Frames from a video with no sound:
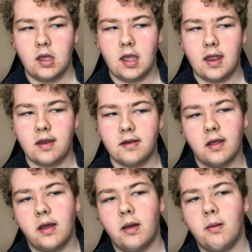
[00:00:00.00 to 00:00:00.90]
and
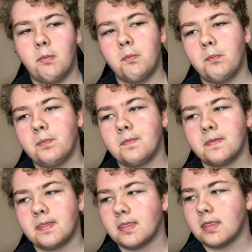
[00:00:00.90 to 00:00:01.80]
um
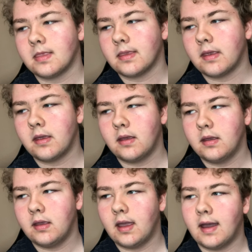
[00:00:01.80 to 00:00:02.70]

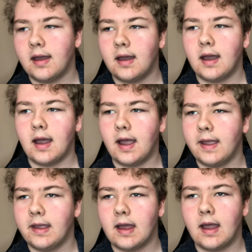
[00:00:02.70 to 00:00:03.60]
yeah,
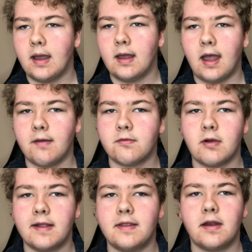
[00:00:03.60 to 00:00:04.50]
I after
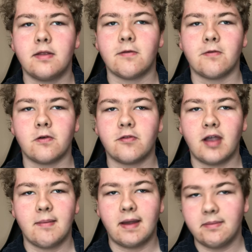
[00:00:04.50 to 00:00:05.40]
I did it the first
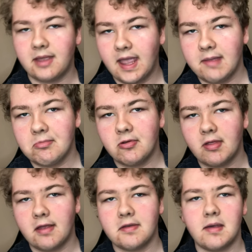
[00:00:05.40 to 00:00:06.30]
time, I came to
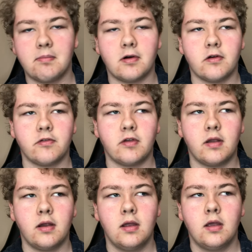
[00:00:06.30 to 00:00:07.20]
that same person